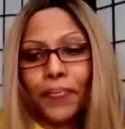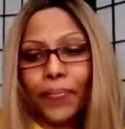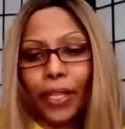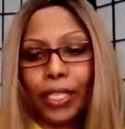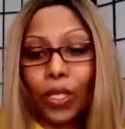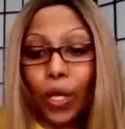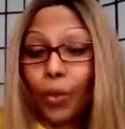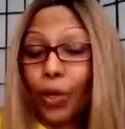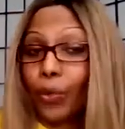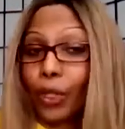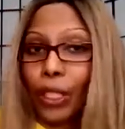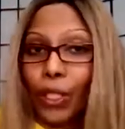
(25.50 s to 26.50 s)
It's going to be a
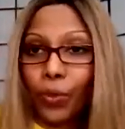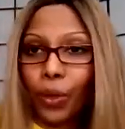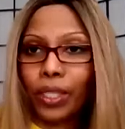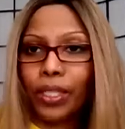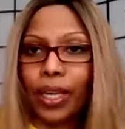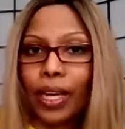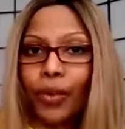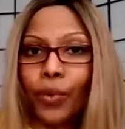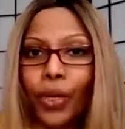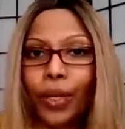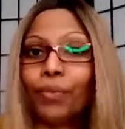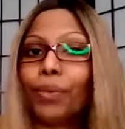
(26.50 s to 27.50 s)
really good one today. We're
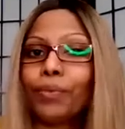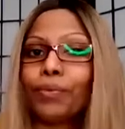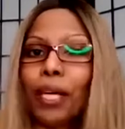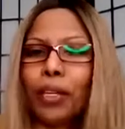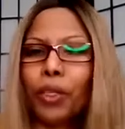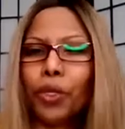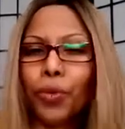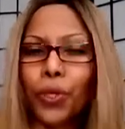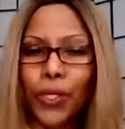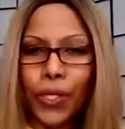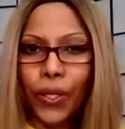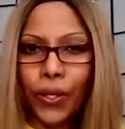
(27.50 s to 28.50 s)
going to get a little more
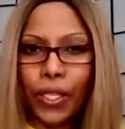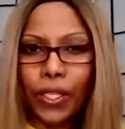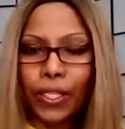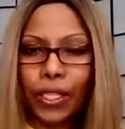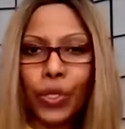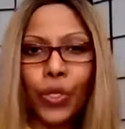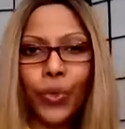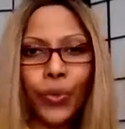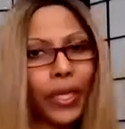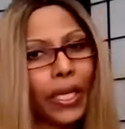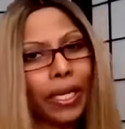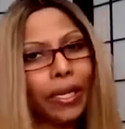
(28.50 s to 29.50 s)
serious than just
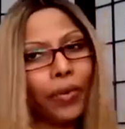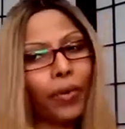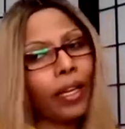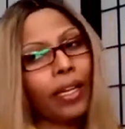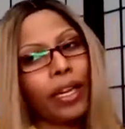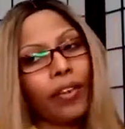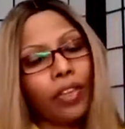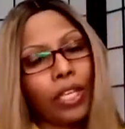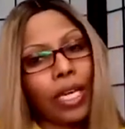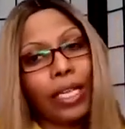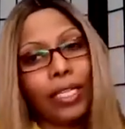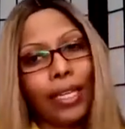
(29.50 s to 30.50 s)
reading and writing every
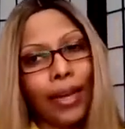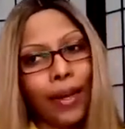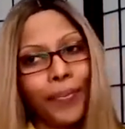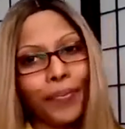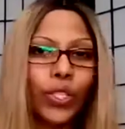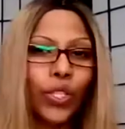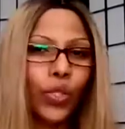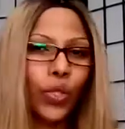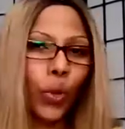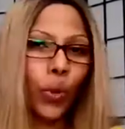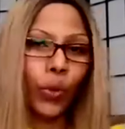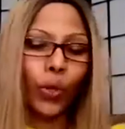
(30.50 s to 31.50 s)
day today.
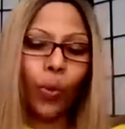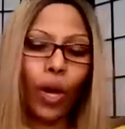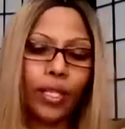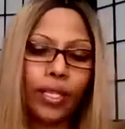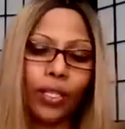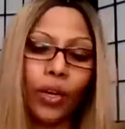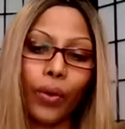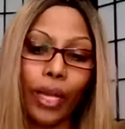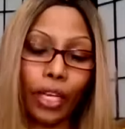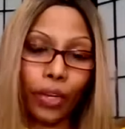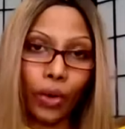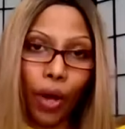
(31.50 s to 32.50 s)
So you want to start
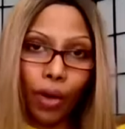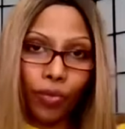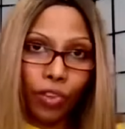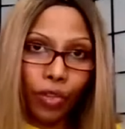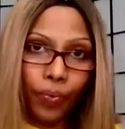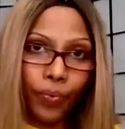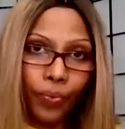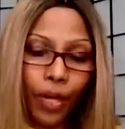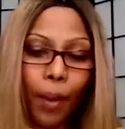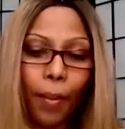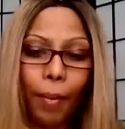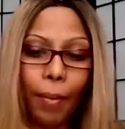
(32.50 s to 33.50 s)
writing your novel,
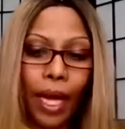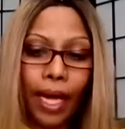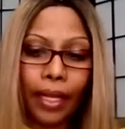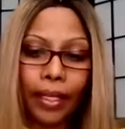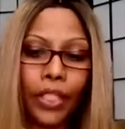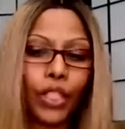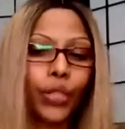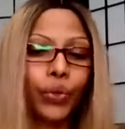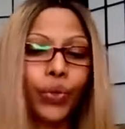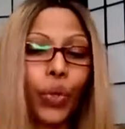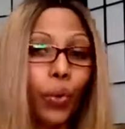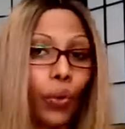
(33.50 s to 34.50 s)
but you
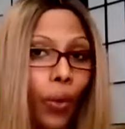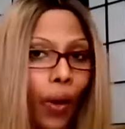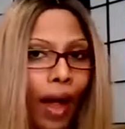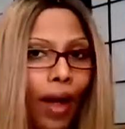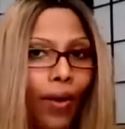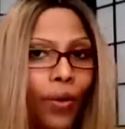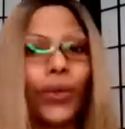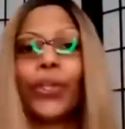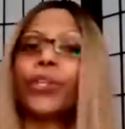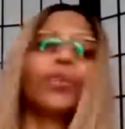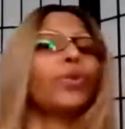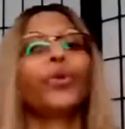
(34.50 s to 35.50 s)
don't know how, you
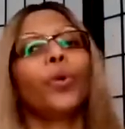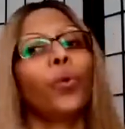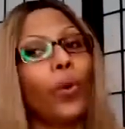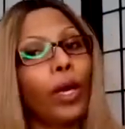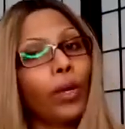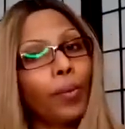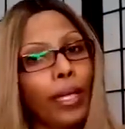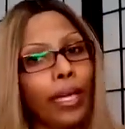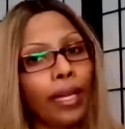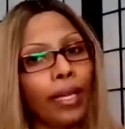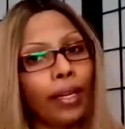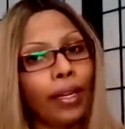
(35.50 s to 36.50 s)
don't know where to
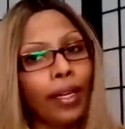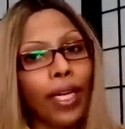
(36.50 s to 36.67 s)
begin.